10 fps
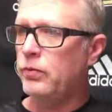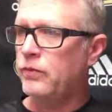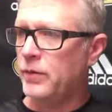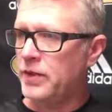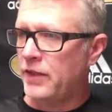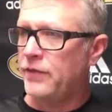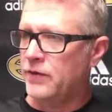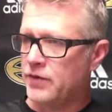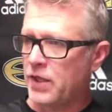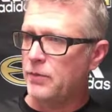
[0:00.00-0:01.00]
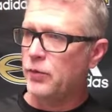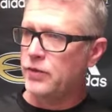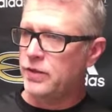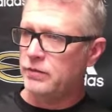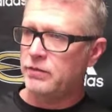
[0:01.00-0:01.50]
from a defense
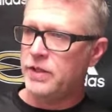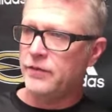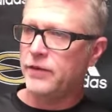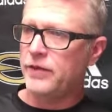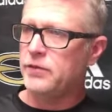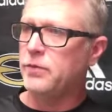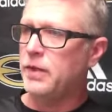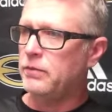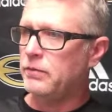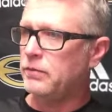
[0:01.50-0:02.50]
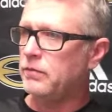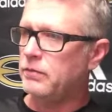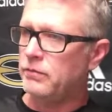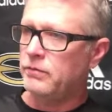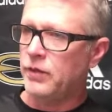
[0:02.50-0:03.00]
standpoint, you definitely have to be
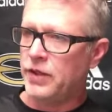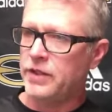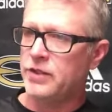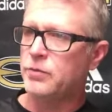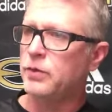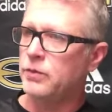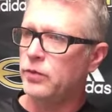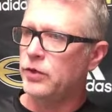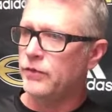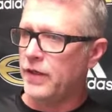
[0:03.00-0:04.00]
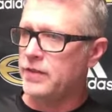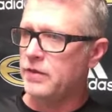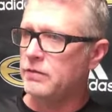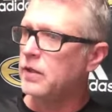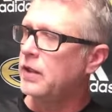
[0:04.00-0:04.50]
very disciplined when you're facing